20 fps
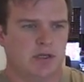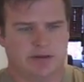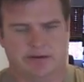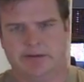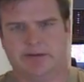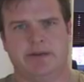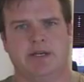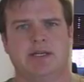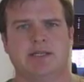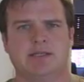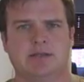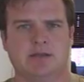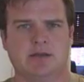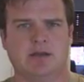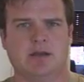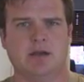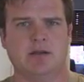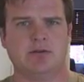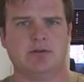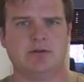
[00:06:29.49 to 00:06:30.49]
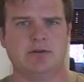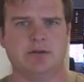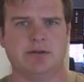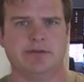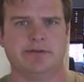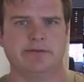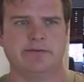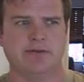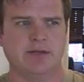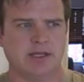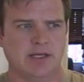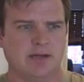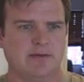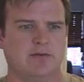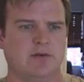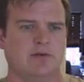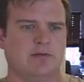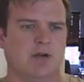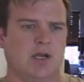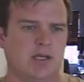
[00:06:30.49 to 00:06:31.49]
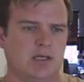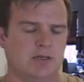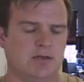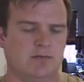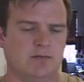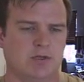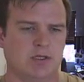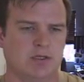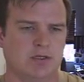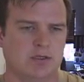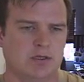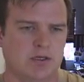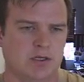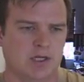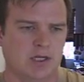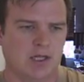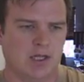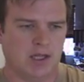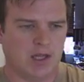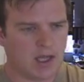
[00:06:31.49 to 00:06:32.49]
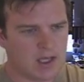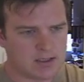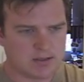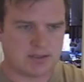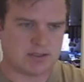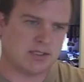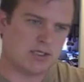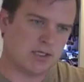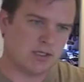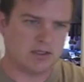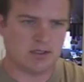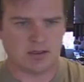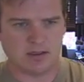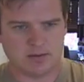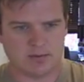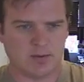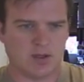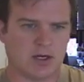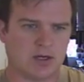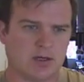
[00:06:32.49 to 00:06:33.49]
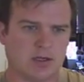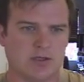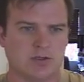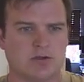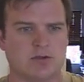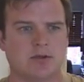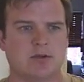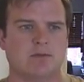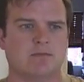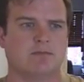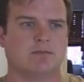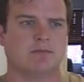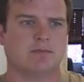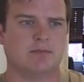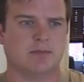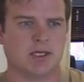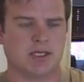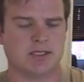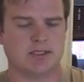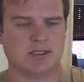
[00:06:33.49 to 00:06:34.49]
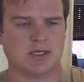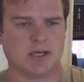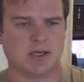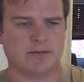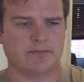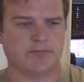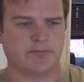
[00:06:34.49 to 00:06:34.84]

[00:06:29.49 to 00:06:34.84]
That's the country we live in, right? I mean, that's the American dream, they say.